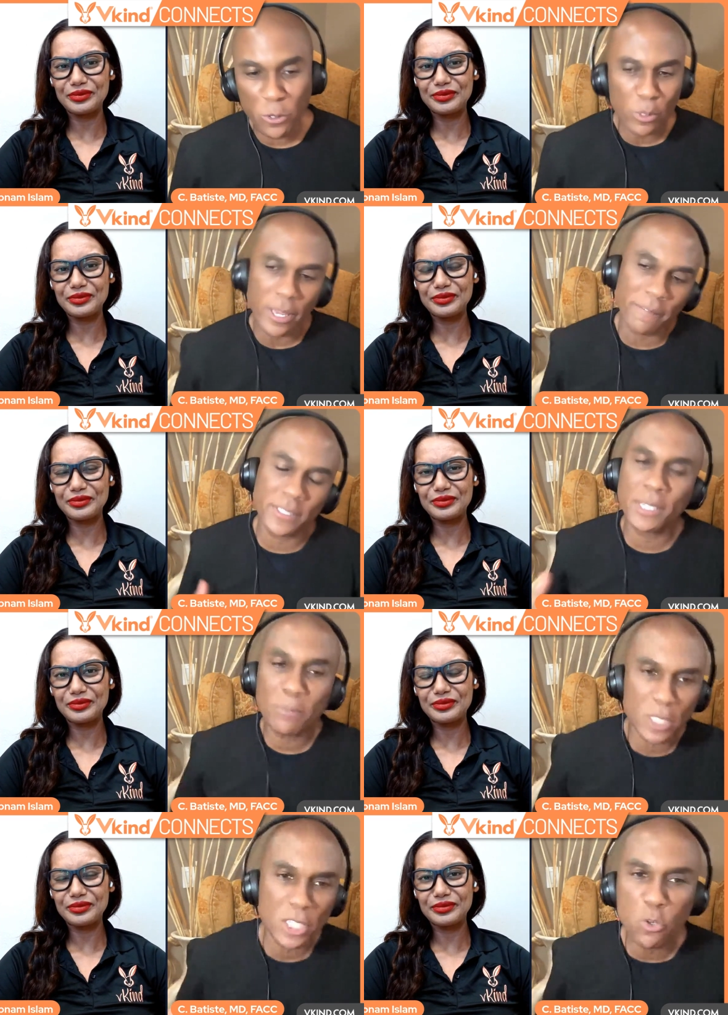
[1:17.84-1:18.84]
Speaker 1: if it's
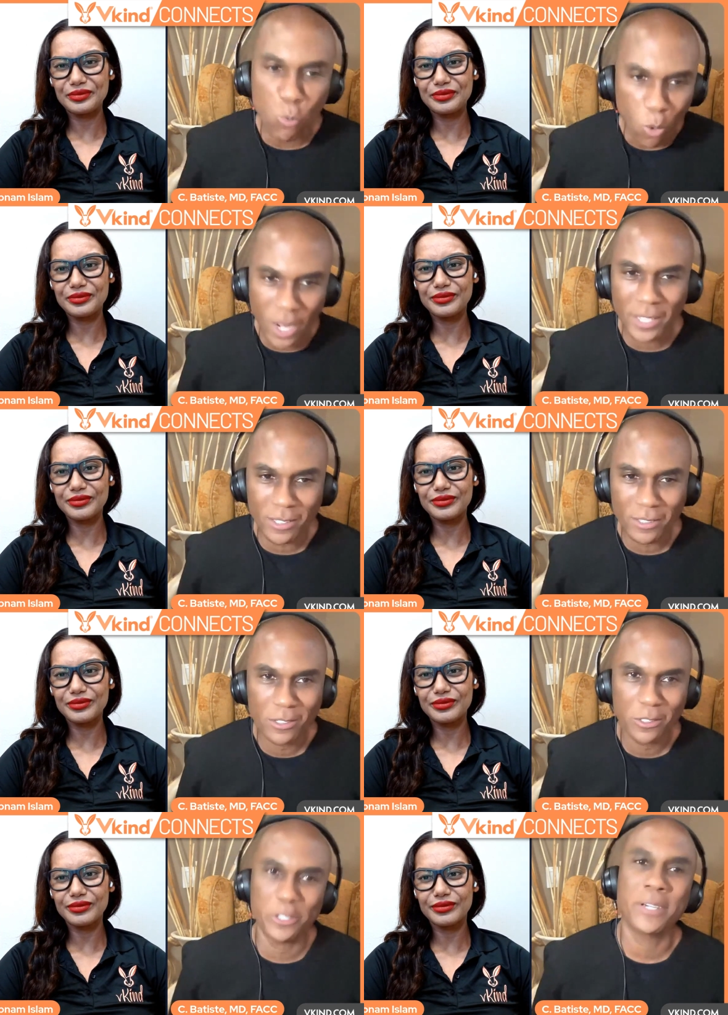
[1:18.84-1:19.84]
something you want,
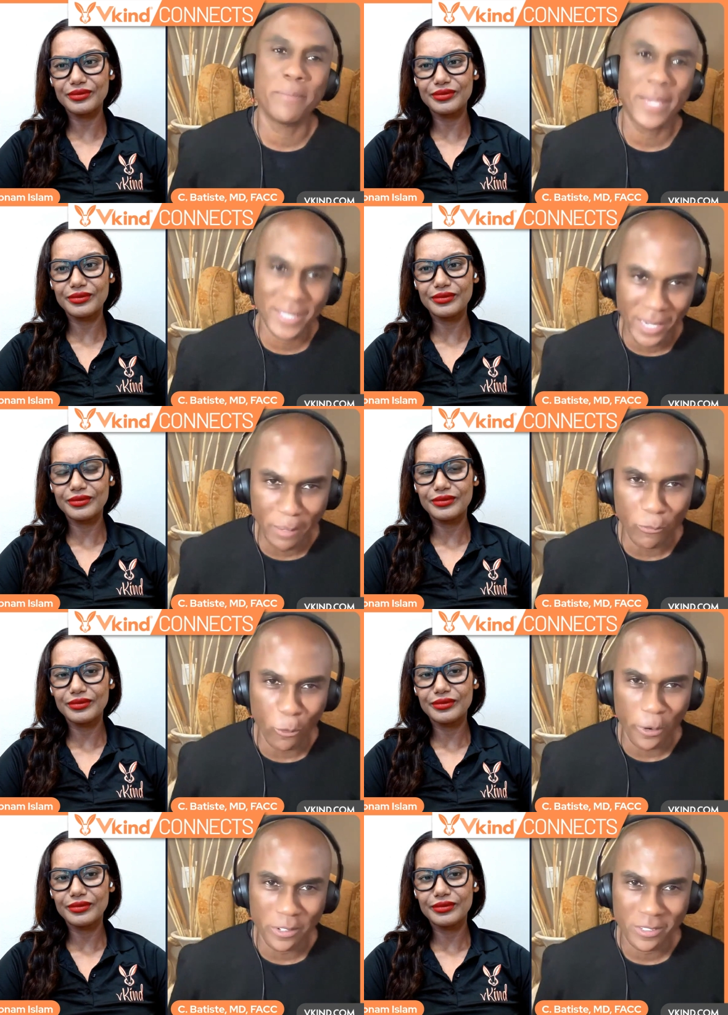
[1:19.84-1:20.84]
you're gonna make time,
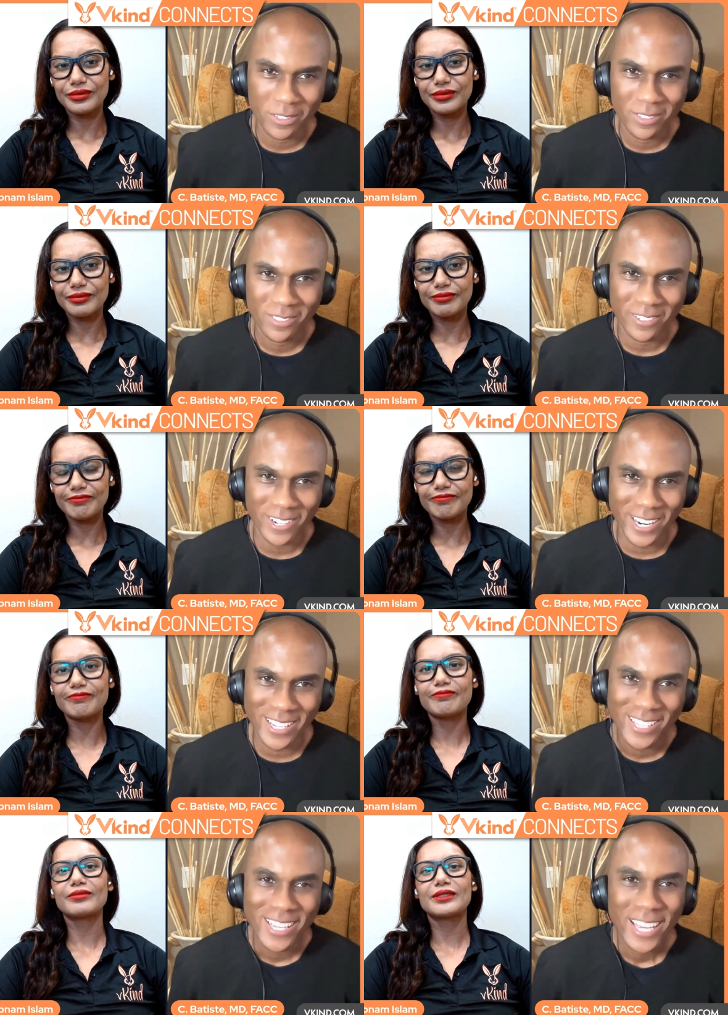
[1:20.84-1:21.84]
right?
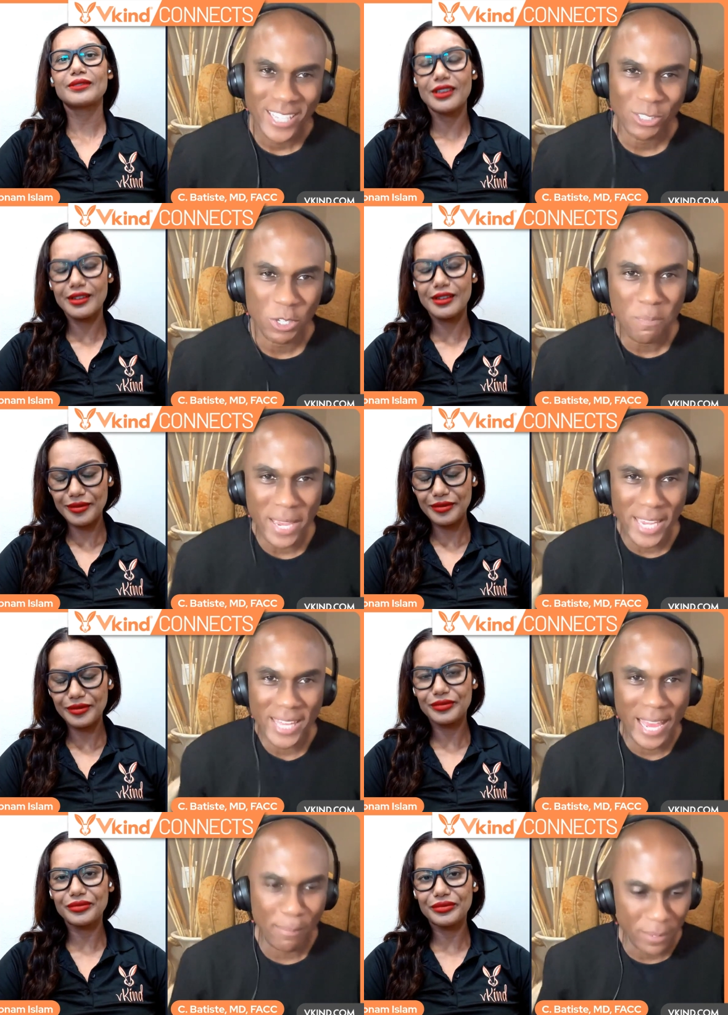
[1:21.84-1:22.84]
And so you make it
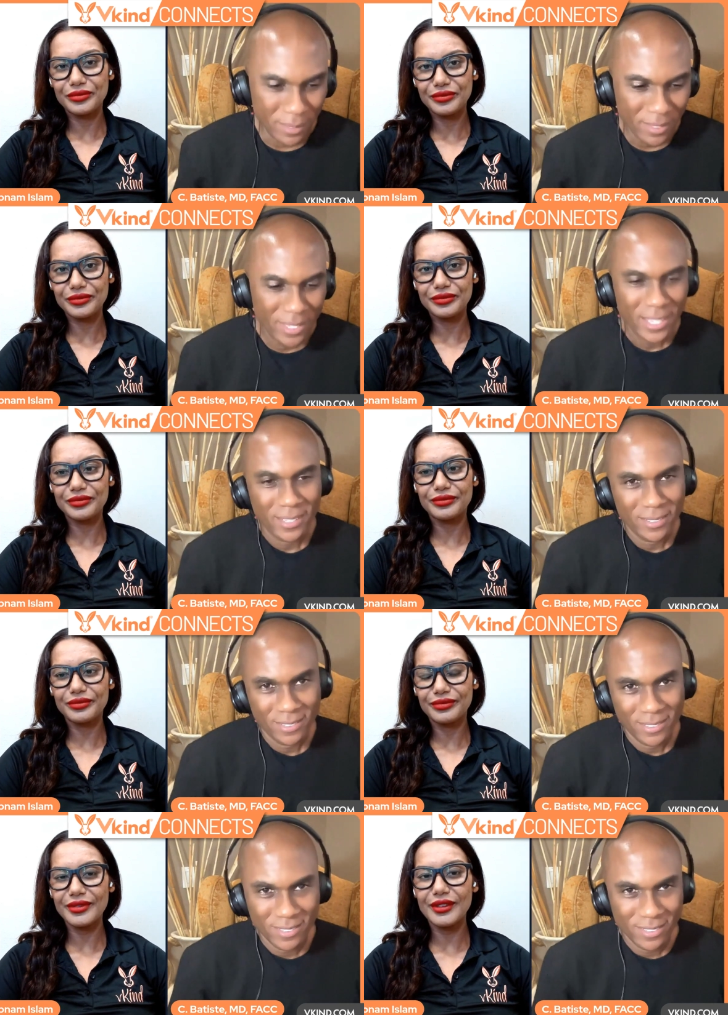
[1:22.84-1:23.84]
happen.
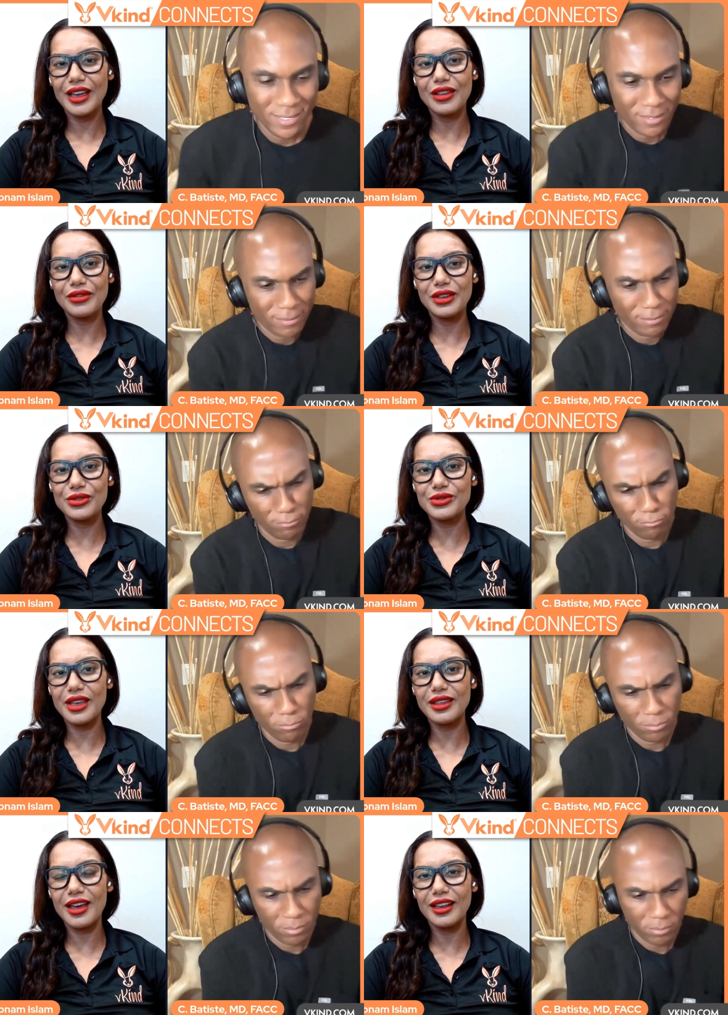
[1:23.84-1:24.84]
Speaker 2: I love that you say
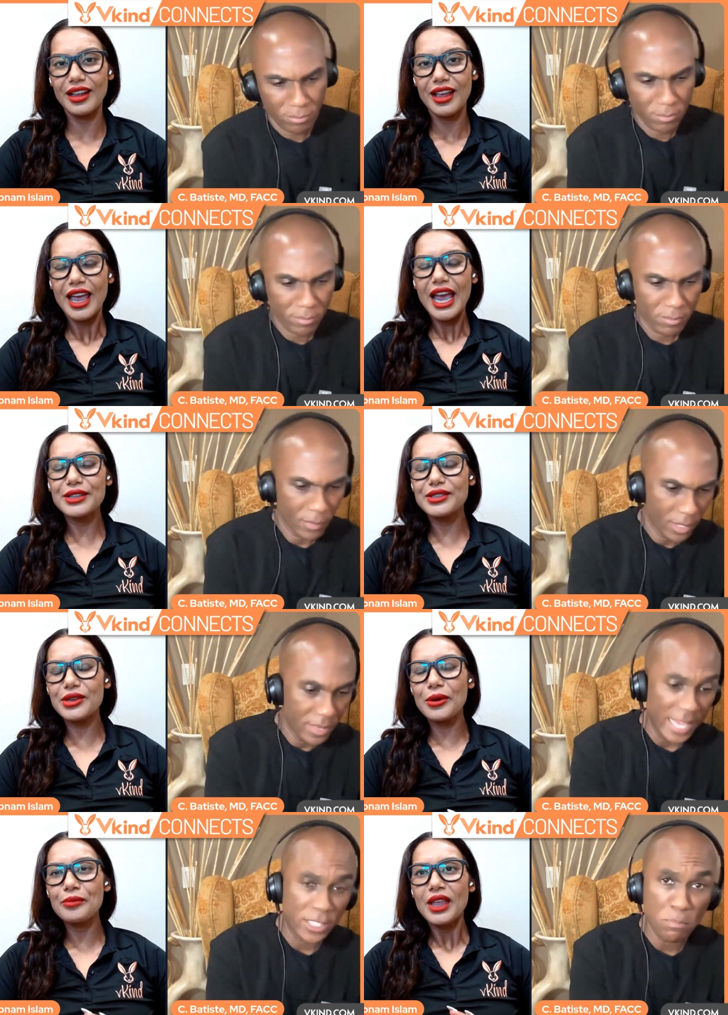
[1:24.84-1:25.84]
that. And
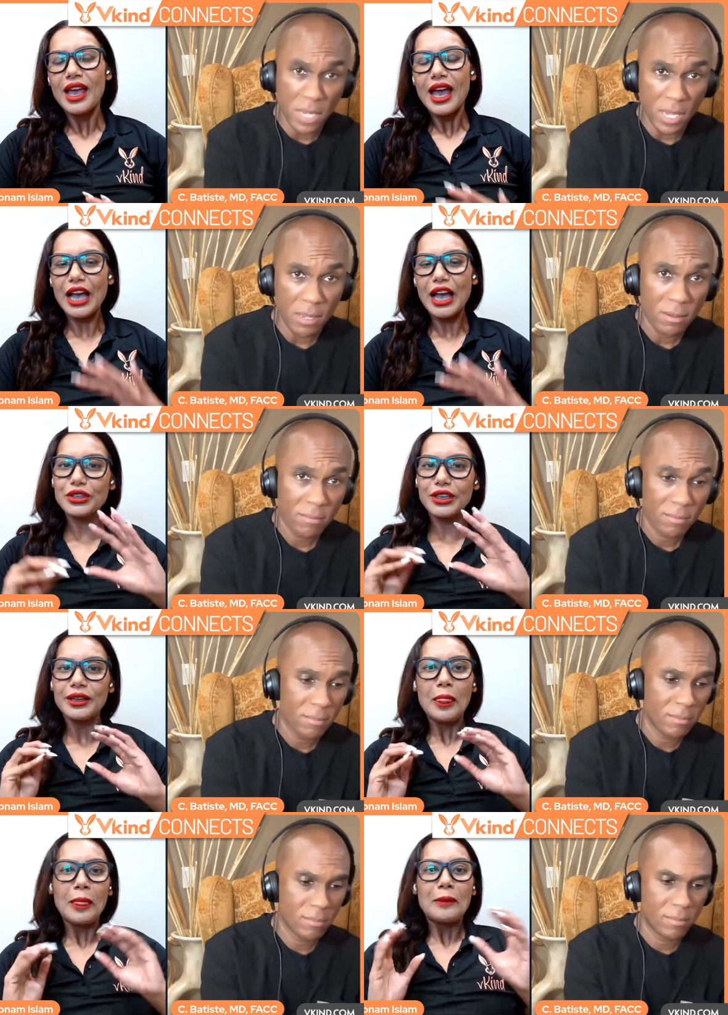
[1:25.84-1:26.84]
so Actually,
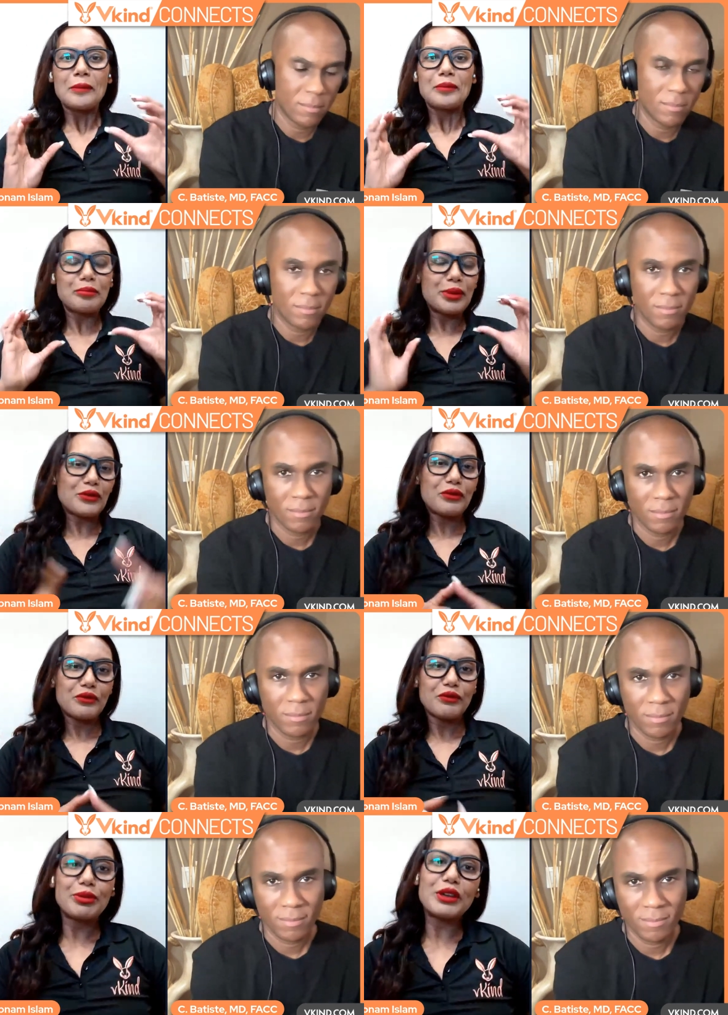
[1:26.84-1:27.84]
be,
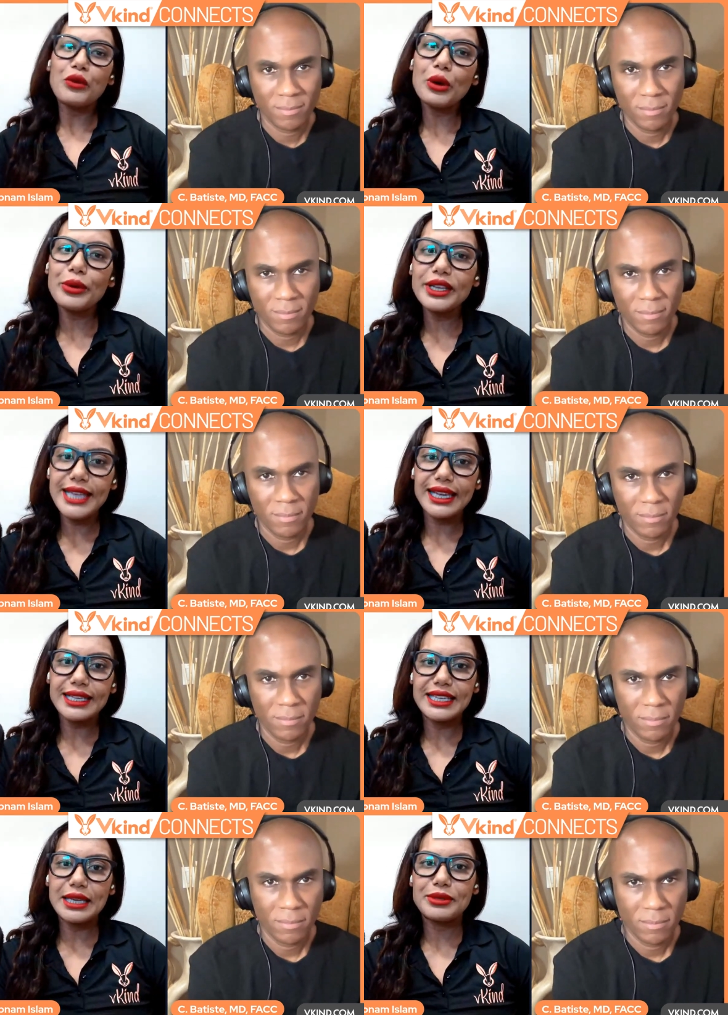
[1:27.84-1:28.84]
before we take a
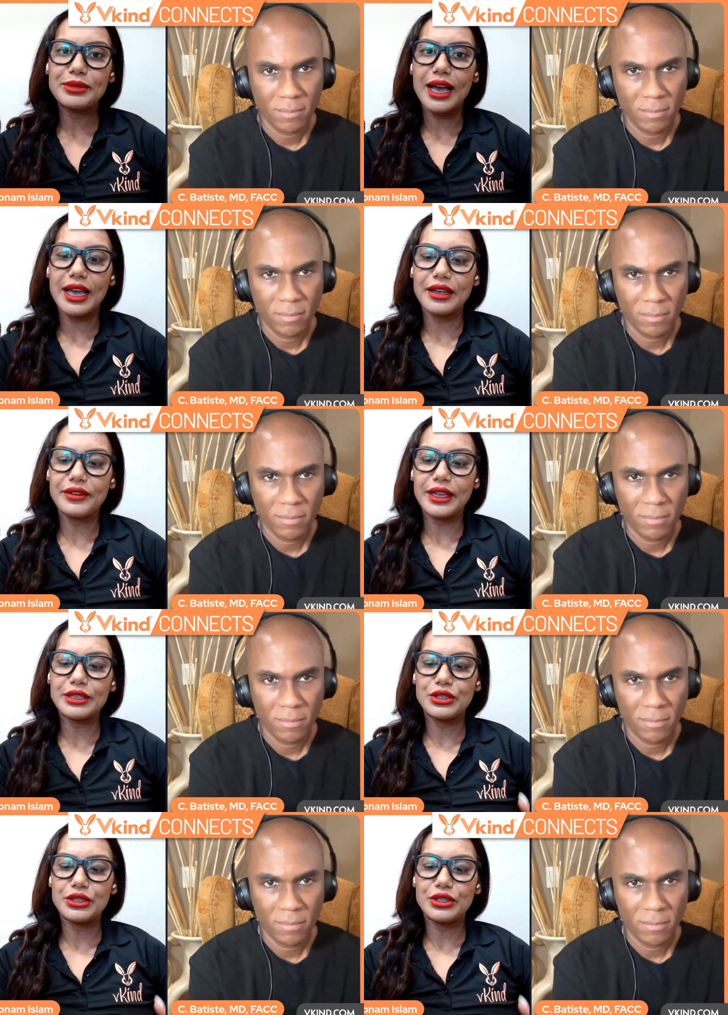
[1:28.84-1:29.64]
deep dive into